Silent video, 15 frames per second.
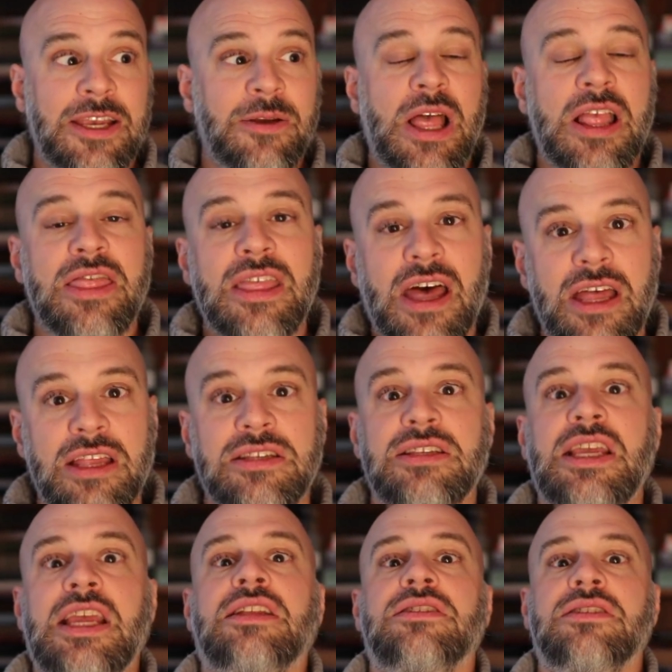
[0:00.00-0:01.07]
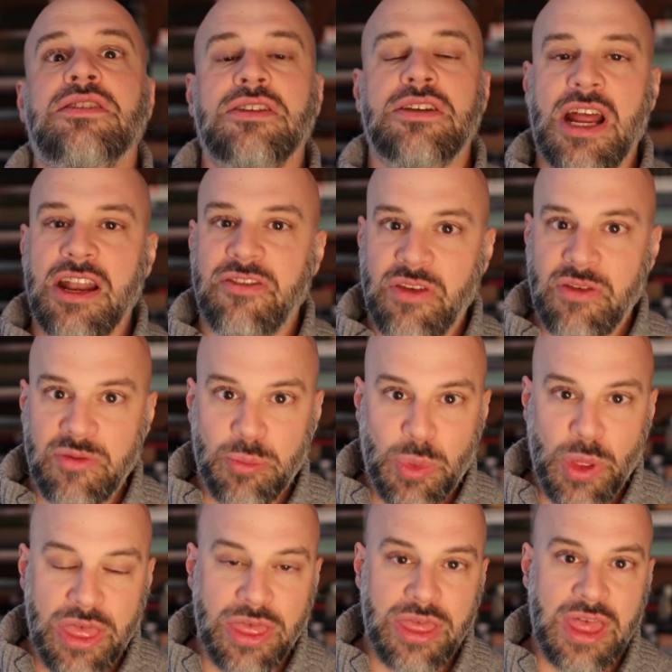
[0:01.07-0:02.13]
And thus, it's kind of a
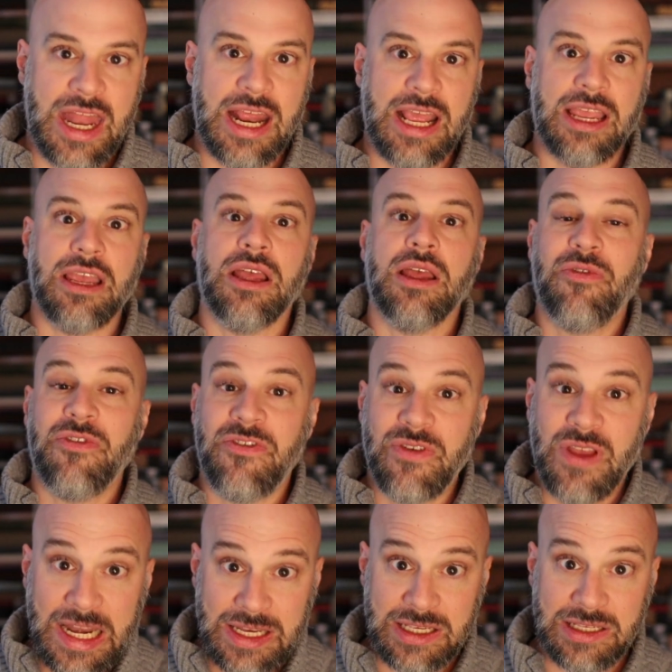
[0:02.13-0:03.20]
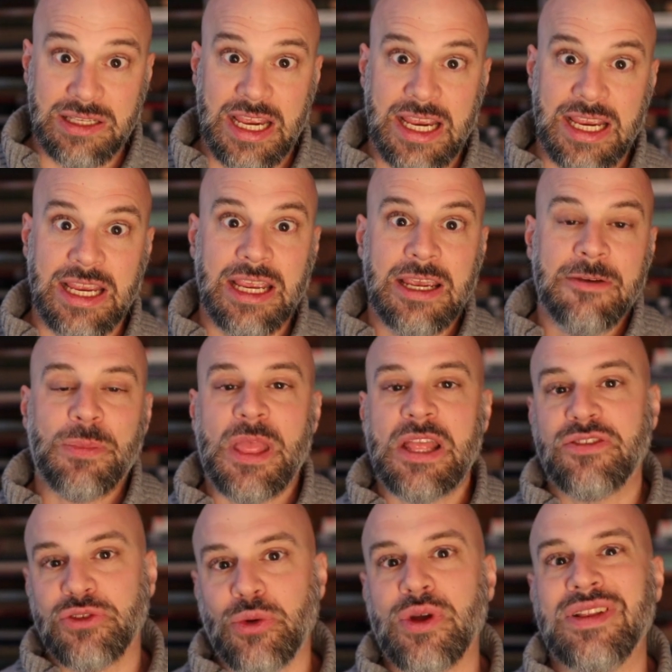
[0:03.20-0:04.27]
pathetic fantasy
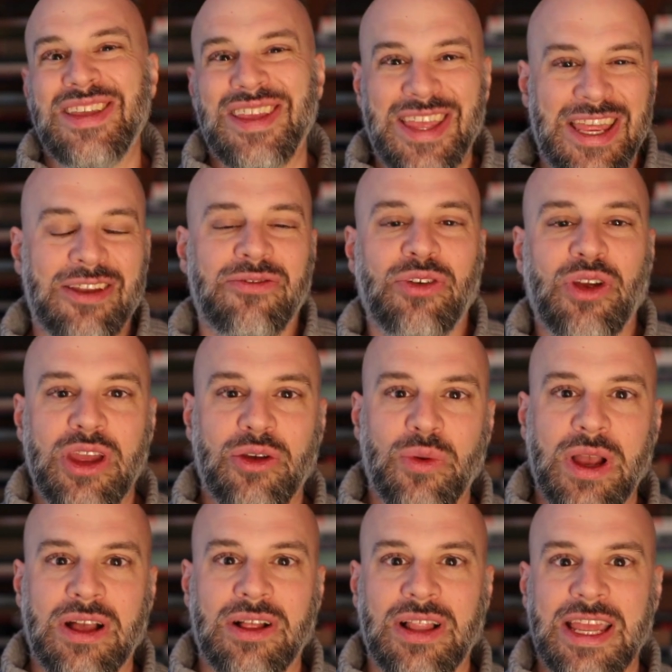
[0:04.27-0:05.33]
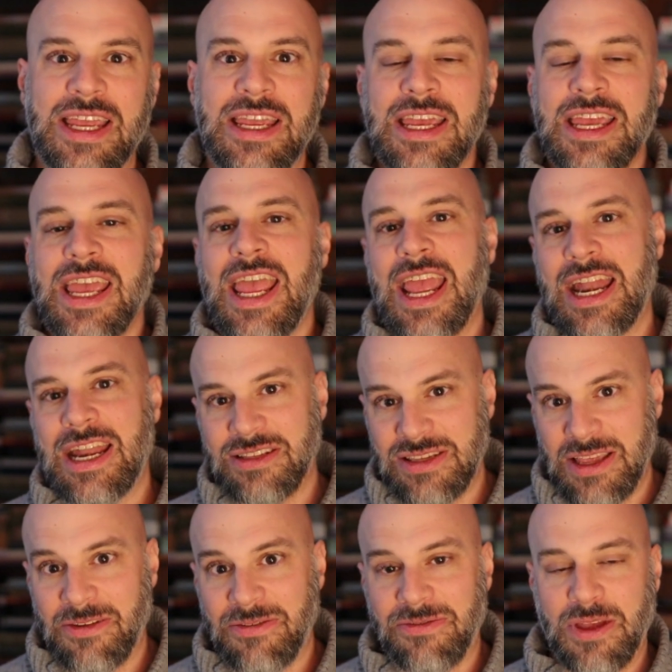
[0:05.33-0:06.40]
that's going to end very quickly, and it's
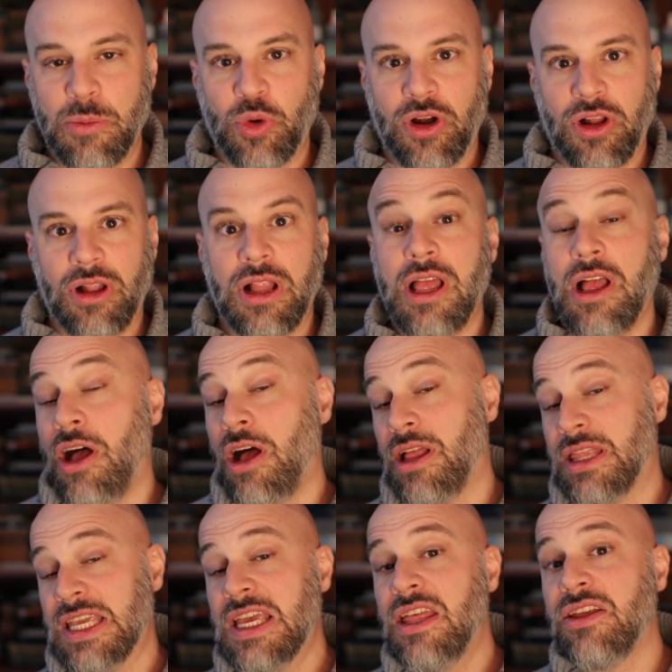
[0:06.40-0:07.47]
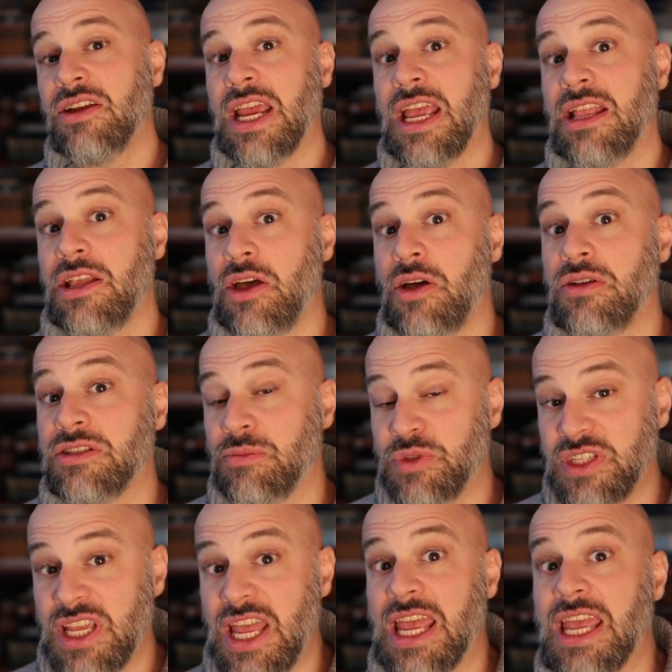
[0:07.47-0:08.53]
ephemeral. On the other hand, though, as I'm
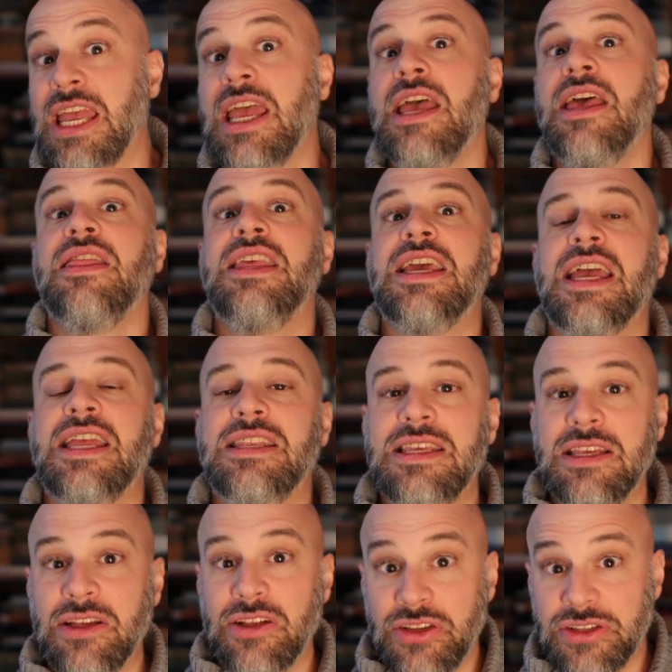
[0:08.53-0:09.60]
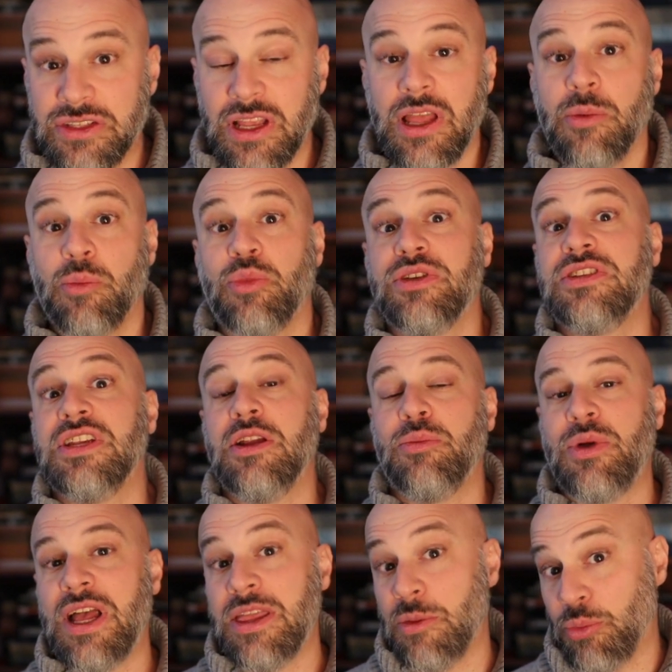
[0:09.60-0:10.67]
saying, the ideals presented
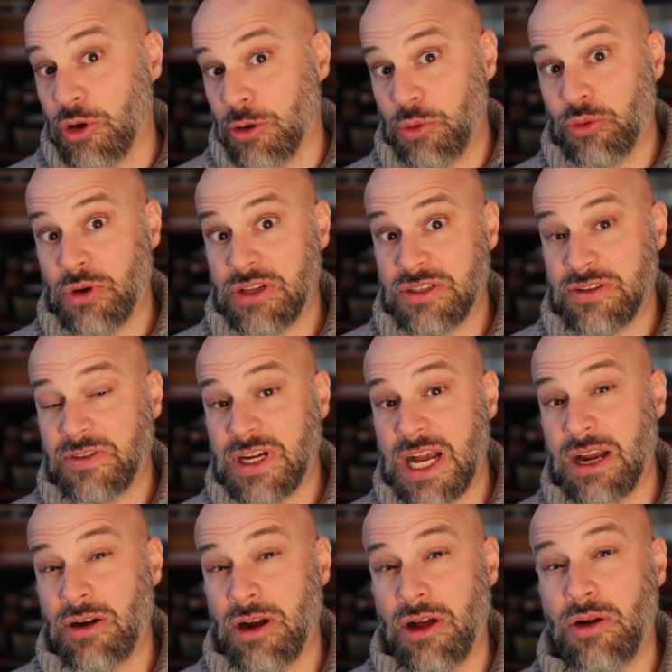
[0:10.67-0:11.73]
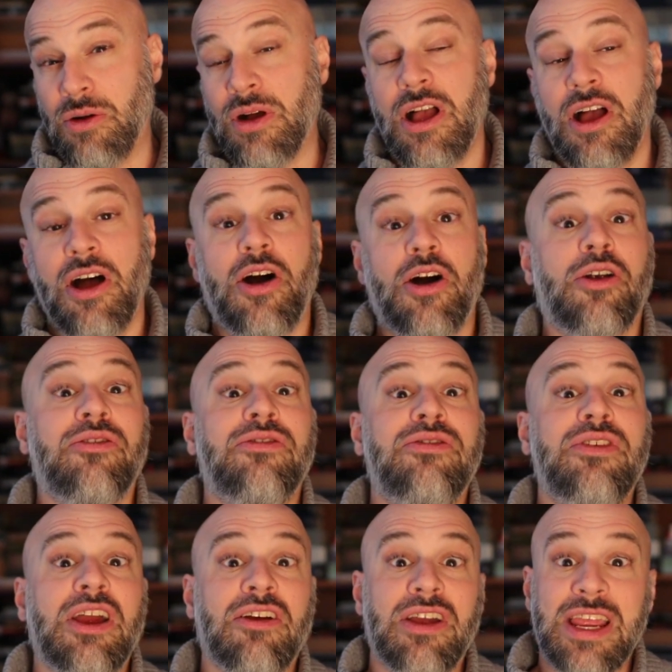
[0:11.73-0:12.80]
by The Purple Rose of Cairo are
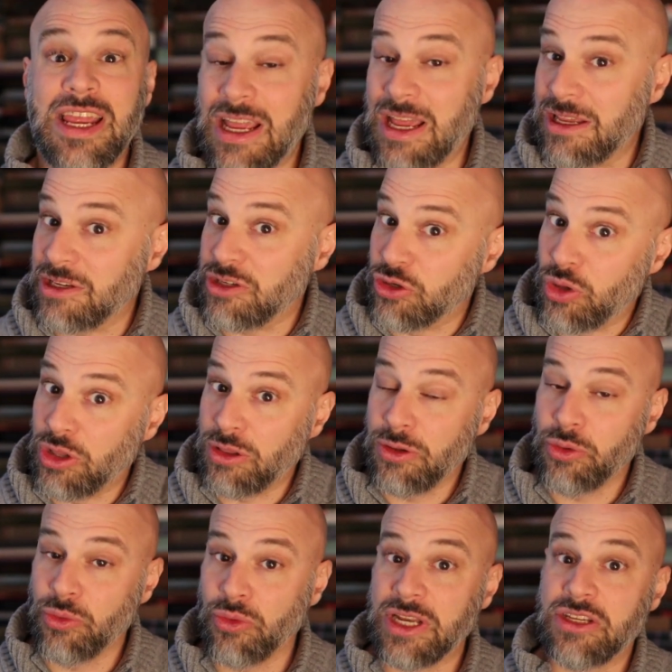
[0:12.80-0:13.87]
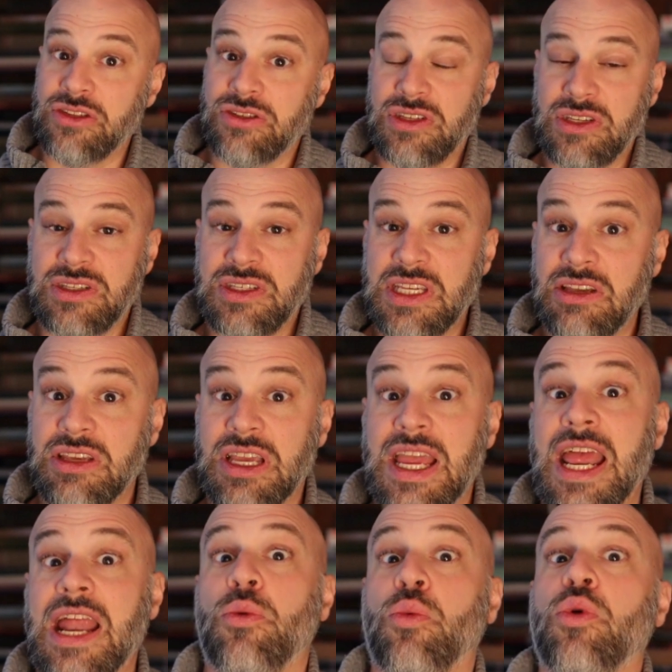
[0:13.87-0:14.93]
very, you know, alluring to Cecilia
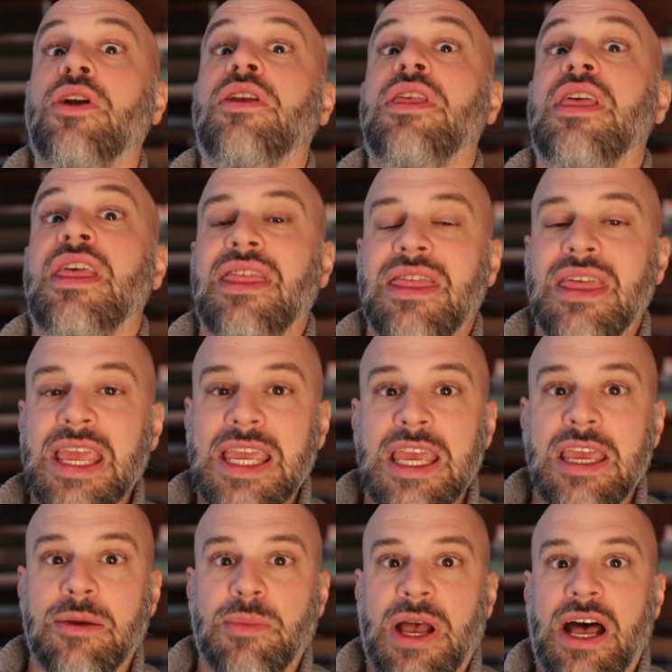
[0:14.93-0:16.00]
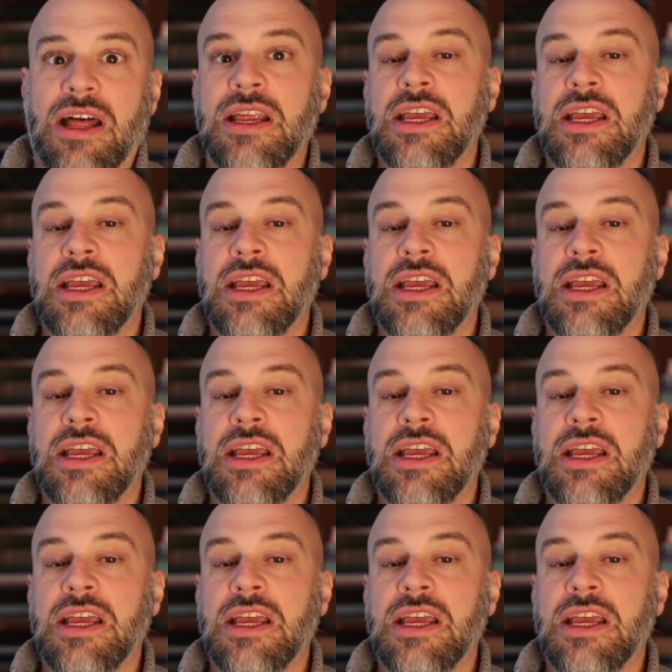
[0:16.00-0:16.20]
and worth thinking about.